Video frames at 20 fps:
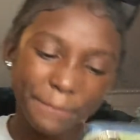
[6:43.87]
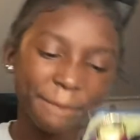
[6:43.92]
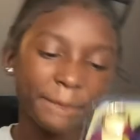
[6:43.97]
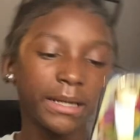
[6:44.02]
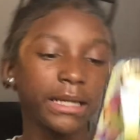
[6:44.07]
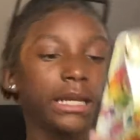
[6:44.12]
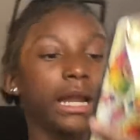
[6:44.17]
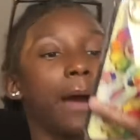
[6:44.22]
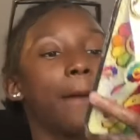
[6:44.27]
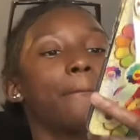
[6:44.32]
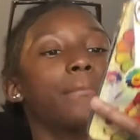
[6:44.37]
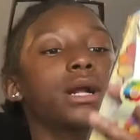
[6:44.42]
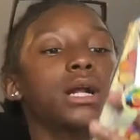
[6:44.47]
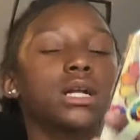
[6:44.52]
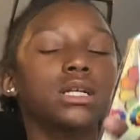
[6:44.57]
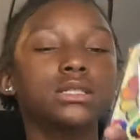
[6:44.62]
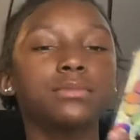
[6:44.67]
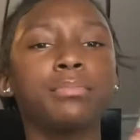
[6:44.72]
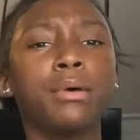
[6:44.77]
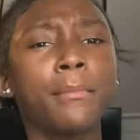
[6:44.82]

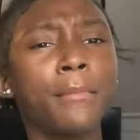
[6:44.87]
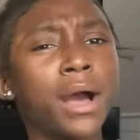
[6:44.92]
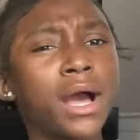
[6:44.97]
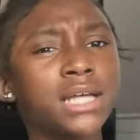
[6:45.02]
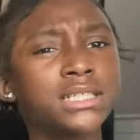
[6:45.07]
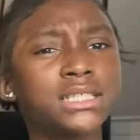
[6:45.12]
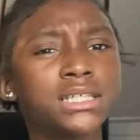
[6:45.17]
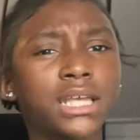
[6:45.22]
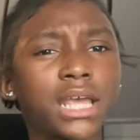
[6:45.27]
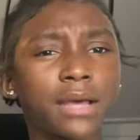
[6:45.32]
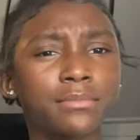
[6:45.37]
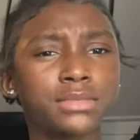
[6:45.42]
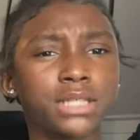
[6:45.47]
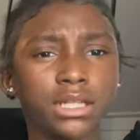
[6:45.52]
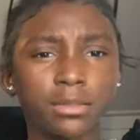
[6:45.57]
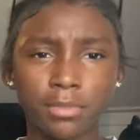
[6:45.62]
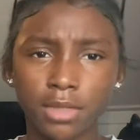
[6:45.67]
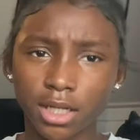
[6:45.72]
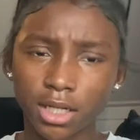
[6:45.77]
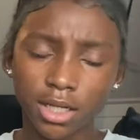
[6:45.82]
Numbers, but my auntie kept
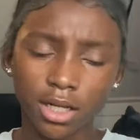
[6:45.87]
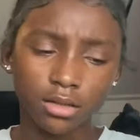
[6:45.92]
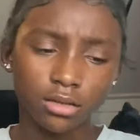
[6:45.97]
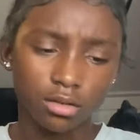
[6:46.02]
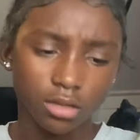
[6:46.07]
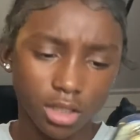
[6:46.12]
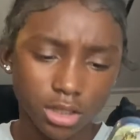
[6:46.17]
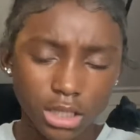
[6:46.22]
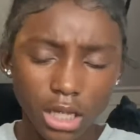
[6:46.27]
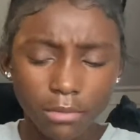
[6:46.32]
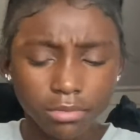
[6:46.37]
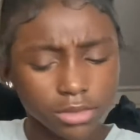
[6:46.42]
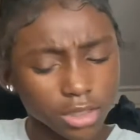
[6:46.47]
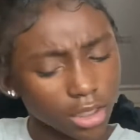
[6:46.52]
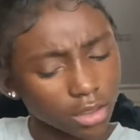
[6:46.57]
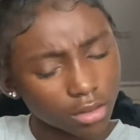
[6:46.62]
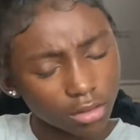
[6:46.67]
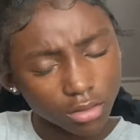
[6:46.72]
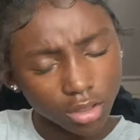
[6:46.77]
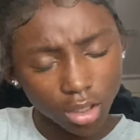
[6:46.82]
telling me to download it, so I was
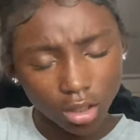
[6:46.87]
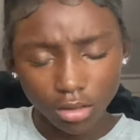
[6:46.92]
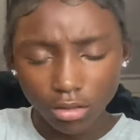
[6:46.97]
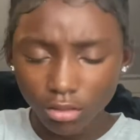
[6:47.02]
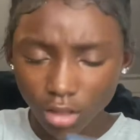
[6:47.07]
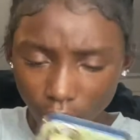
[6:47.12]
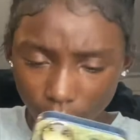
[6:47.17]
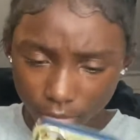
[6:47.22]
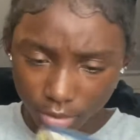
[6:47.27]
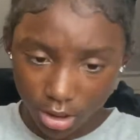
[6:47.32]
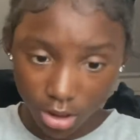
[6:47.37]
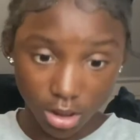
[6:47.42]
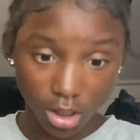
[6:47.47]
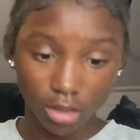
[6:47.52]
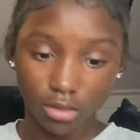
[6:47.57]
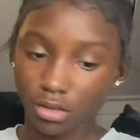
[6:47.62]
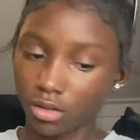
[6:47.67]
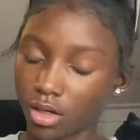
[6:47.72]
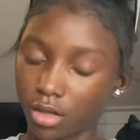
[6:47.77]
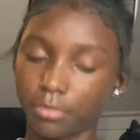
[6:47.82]
like, okay, I'm just
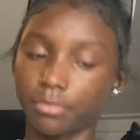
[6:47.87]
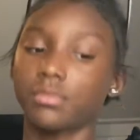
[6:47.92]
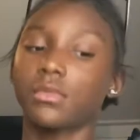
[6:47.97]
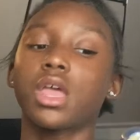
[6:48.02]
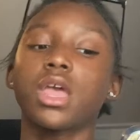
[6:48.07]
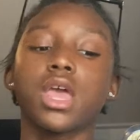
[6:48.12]
download it.